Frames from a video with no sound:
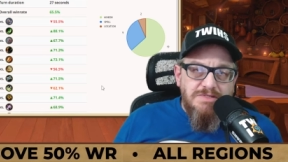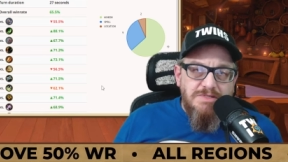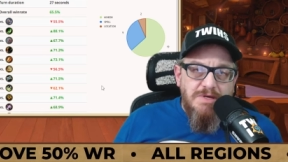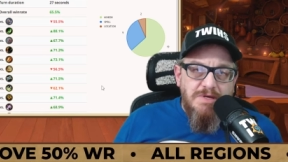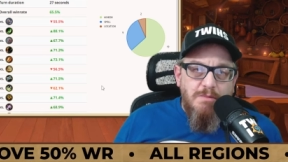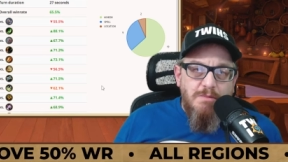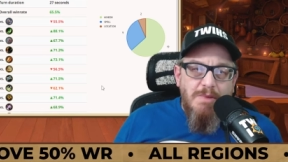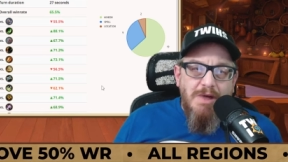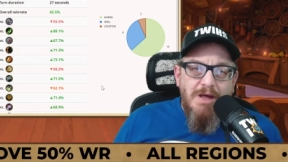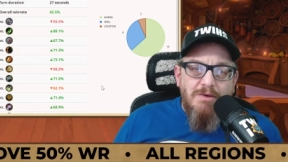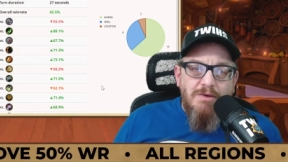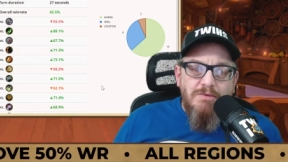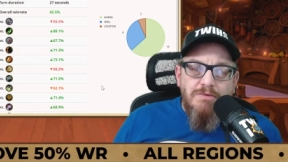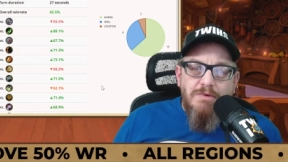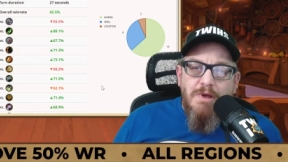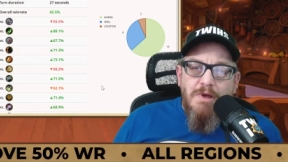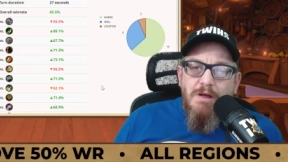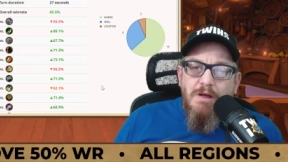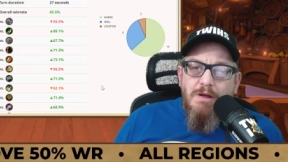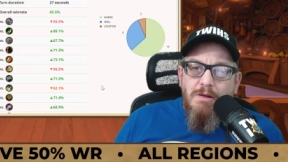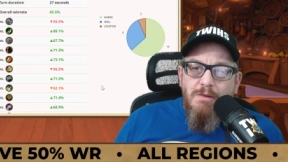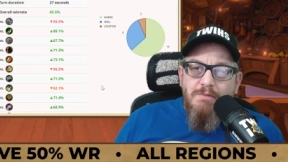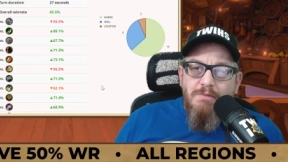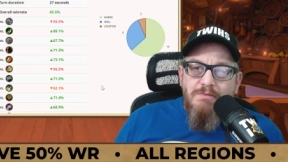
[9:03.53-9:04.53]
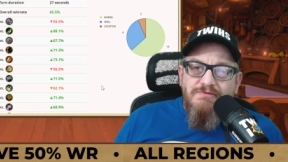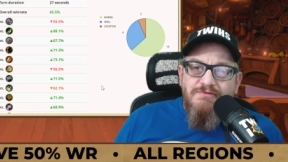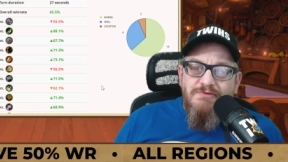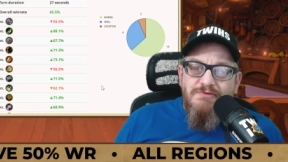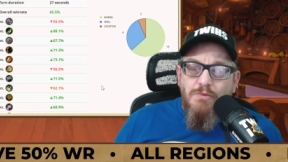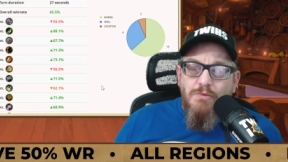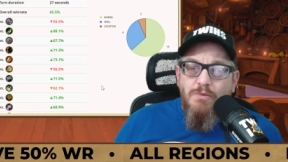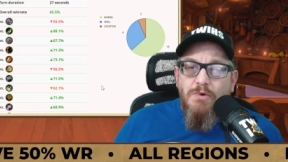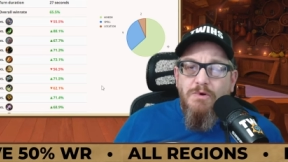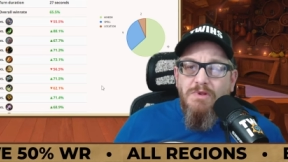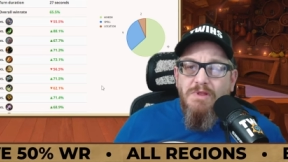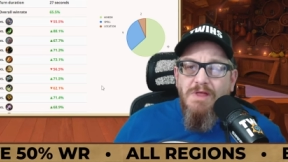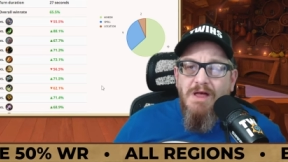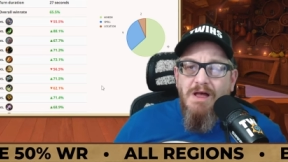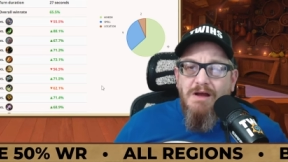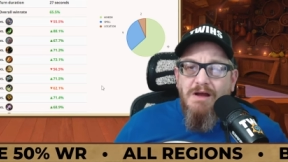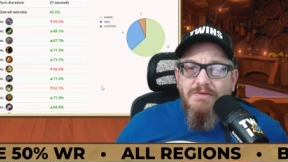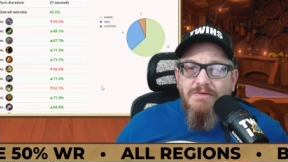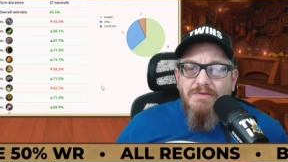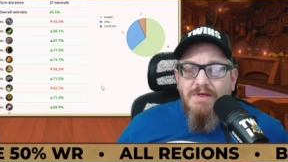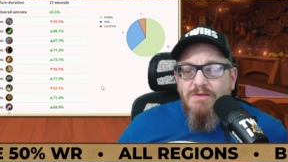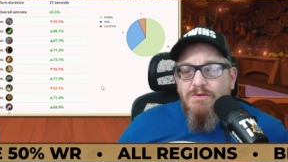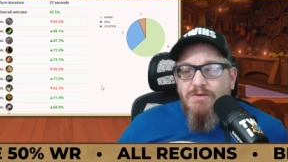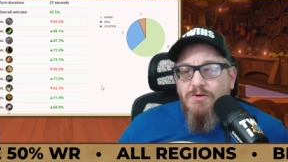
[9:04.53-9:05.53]
come out for
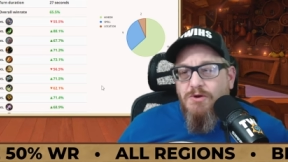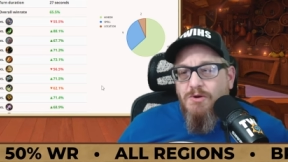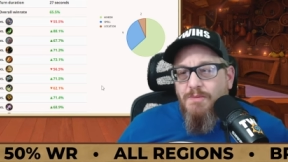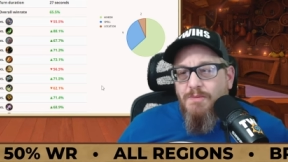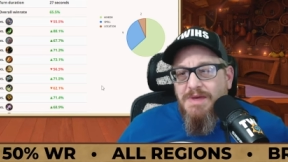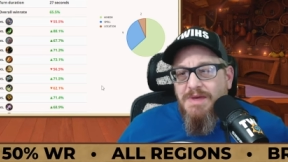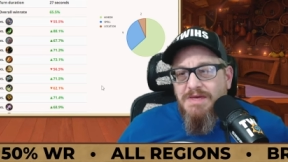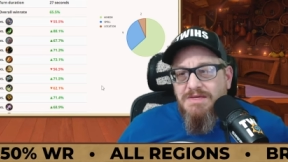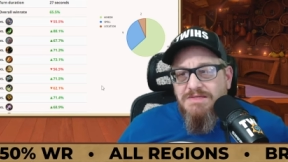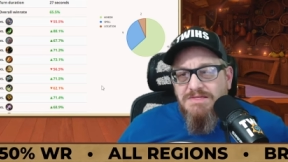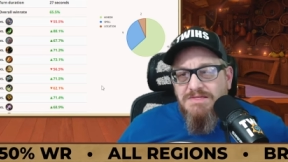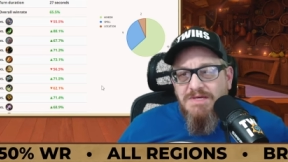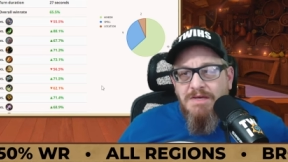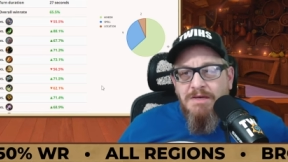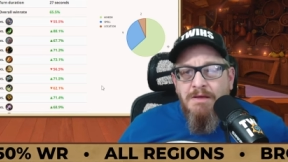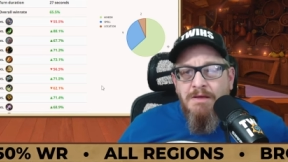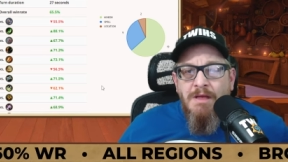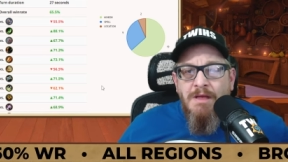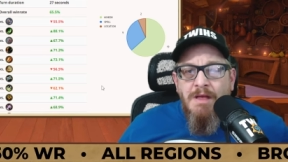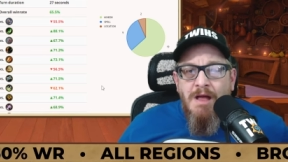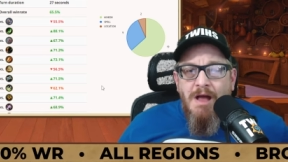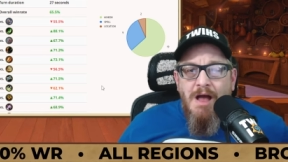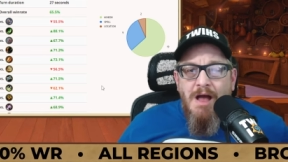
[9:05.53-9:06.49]
Warlock. They look amazing.